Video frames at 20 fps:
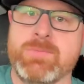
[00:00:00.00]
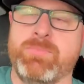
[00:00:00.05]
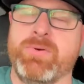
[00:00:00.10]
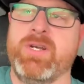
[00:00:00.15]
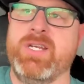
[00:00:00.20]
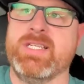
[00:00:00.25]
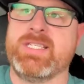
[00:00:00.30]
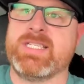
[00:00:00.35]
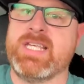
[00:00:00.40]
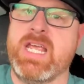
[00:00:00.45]

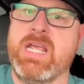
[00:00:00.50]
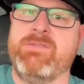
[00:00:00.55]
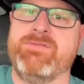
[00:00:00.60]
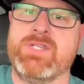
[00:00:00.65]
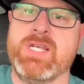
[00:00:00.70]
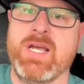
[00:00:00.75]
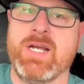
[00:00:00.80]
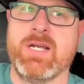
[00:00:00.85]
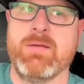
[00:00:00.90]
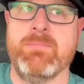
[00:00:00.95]
pretty safe,
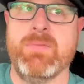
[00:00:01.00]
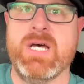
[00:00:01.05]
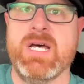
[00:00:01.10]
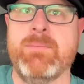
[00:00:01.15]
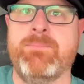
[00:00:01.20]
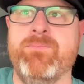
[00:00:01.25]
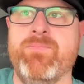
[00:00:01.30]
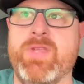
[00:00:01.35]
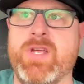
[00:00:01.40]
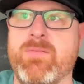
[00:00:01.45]
tuck them
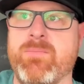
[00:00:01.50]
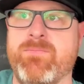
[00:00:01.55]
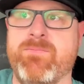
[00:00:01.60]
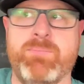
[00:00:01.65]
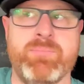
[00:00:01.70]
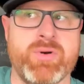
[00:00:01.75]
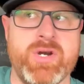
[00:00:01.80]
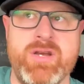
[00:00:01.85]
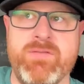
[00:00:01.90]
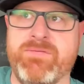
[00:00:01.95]
up. They're
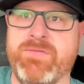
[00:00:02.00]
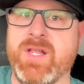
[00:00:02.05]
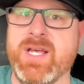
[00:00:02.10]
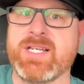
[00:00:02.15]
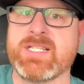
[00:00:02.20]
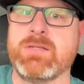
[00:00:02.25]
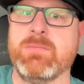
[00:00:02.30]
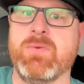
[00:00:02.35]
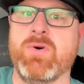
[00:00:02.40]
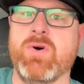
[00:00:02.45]
pretty
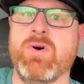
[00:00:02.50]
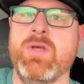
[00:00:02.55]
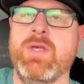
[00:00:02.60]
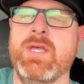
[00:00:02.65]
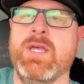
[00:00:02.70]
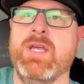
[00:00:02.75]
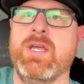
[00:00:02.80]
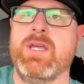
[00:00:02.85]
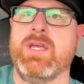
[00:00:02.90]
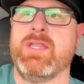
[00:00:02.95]
flexible.
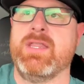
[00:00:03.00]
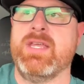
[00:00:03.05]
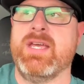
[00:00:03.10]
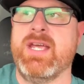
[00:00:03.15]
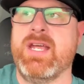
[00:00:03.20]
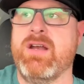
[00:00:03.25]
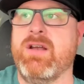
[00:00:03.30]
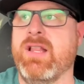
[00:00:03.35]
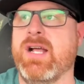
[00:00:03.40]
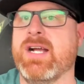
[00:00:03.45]
The
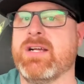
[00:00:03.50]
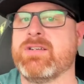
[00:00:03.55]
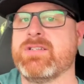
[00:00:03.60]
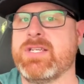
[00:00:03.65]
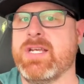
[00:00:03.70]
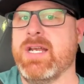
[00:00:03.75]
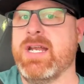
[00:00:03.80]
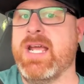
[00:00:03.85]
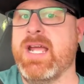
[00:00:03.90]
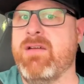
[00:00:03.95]
air locker is
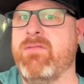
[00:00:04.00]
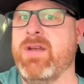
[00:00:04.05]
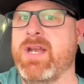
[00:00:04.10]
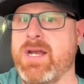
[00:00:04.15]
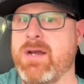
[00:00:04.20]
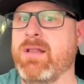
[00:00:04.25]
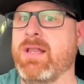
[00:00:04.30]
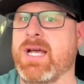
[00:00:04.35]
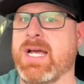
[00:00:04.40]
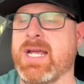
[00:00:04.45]
going to have an
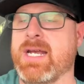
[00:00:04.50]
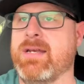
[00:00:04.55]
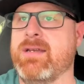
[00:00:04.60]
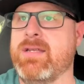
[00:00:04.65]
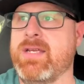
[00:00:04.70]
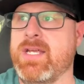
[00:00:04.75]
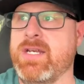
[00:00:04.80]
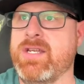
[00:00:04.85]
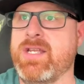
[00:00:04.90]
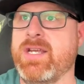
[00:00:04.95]
airline.
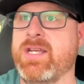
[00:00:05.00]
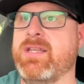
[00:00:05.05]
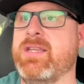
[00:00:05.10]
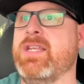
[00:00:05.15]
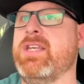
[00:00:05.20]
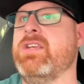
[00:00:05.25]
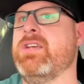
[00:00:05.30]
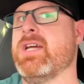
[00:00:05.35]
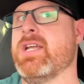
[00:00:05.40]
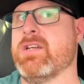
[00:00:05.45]
You
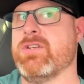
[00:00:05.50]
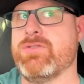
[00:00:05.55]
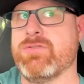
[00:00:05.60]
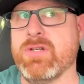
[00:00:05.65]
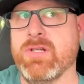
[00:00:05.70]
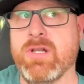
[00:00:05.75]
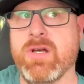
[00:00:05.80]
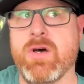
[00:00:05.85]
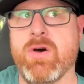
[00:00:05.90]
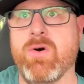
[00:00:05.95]
got to
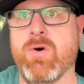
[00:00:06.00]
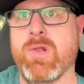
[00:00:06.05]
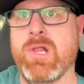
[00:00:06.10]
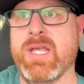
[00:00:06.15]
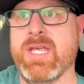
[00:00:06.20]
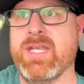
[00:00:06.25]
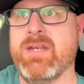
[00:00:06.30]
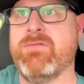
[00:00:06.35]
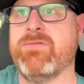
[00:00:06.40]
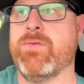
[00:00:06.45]
drill a hole
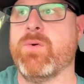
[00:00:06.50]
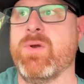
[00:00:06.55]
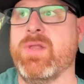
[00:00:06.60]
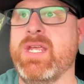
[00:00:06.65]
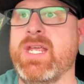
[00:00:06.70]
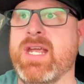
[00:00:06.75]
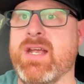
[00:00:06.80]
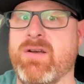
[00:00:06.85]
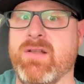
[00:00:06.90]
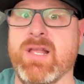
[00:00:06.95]
in for
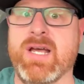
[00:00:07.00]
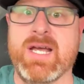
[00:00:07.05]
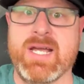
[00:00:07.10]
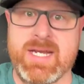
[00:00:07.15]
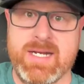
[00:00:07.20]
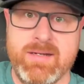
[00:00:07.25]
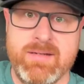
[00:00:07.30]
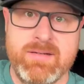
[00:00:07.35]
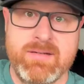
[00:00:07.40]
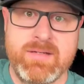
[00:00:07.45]
the
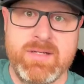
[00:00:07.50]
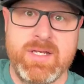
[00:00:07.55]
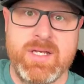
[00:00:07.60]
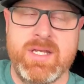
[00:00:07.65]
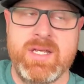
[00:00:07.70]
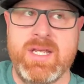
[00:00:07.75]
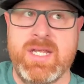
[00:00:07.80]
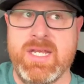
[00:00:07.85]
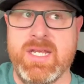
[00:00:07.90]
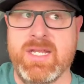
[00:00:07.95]
airline
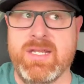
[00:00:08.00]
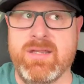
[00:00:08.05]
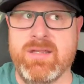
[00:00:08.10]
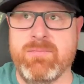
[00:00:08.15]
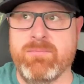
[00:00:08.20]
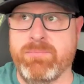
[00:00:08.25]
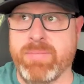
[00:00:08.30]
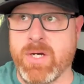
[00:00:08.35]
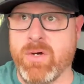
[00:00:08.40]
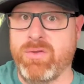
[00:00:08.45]
in
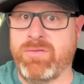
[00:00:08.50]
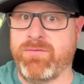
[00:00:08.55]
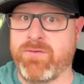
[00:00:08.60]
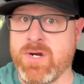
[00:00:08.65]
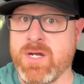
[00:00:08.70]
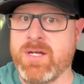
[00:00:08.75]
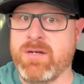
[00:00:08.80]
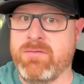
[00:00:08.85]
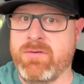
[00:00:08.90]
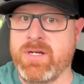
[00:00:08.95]
both
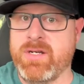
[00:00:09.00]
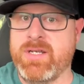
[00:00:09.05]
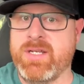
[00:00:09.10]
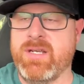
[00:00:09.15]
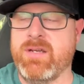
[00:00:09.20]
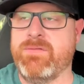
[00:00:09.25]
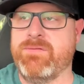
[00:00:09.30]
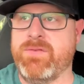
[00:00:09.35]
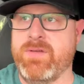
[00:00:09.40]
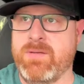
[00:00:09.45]
front and rear
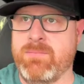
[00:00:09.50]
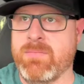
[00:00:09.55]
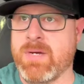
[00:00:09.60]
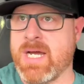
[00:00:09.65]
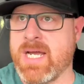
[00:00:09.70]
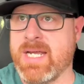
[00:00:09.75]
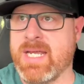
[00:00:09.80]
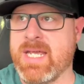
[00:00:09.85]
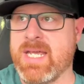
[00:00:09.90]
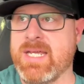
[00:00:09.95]
diff in
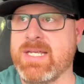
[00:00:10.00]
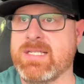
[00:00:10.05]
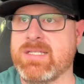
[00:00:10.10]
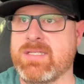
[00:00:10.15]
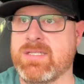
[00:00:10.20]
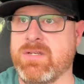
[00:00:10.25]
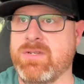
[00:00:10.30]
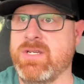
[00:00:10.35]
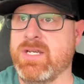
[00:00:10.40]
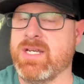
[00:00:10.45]
my case.
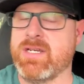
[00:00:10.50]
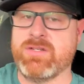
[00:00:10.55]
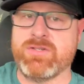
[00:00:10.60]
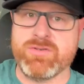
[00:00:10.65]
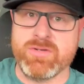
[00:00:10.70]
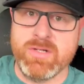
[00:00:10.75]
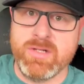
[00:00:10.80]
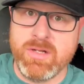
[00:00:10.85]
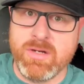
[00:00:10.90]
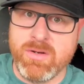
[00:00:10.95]
So you got to
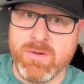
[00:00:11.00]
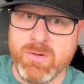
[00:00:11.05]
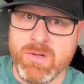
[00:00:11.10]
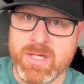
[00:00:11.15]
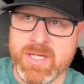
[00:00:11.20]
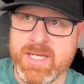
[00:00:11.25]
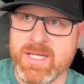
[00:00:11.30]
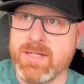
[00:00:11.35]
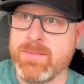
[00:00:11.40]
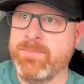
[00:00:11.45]
drill a hole
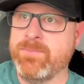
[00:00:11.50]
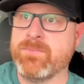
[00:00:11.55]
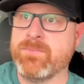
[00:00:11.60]
in,